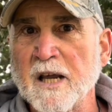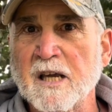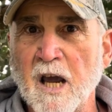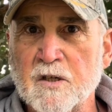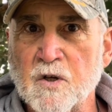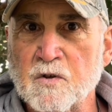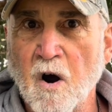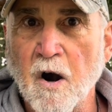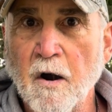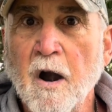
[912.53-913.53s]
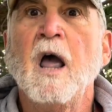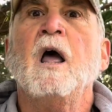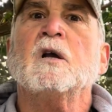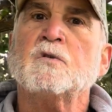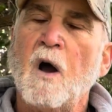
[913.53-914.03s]
cases are
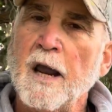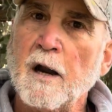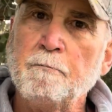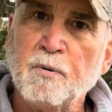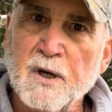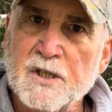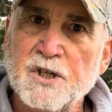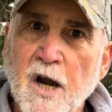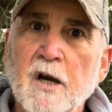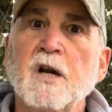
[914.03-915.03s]
so I'd appreciate it